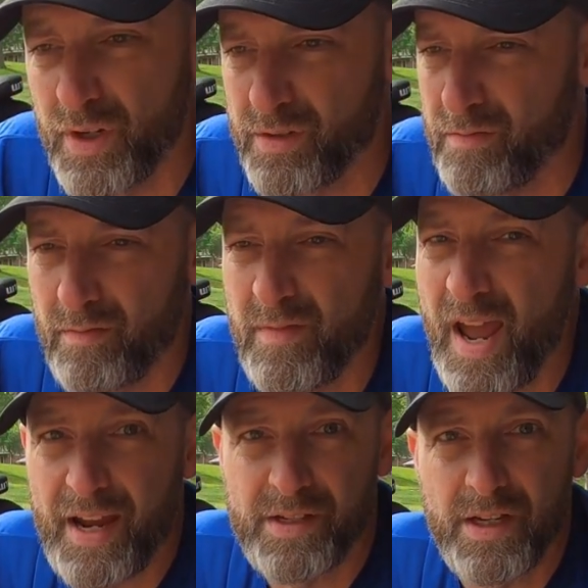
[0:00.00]
just
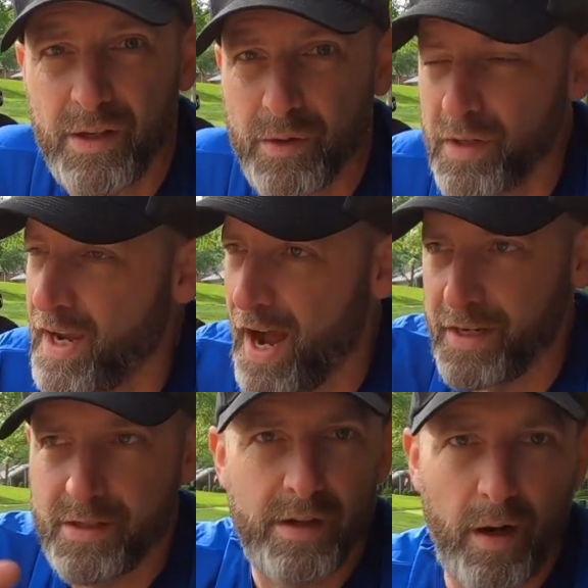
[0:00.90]
nasty hills,
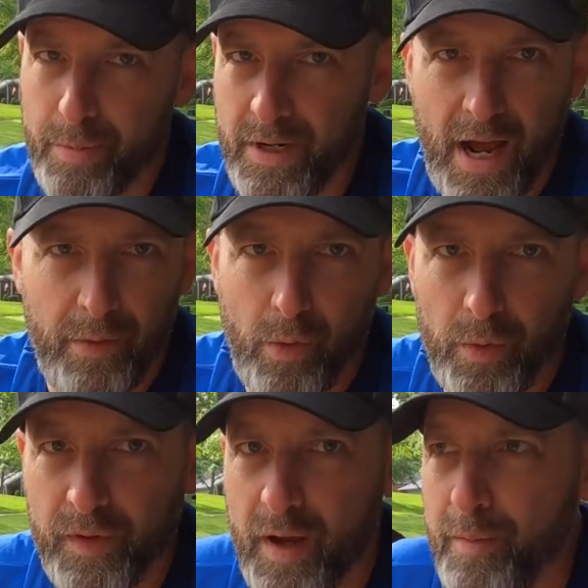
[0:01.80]
constant up and down the
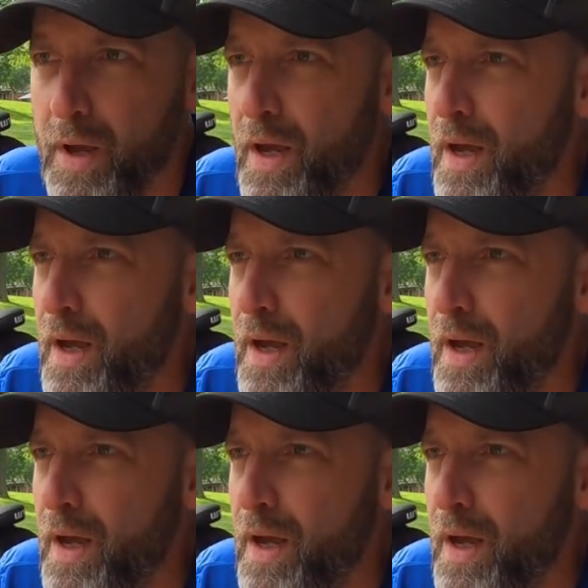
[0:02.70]
whole time.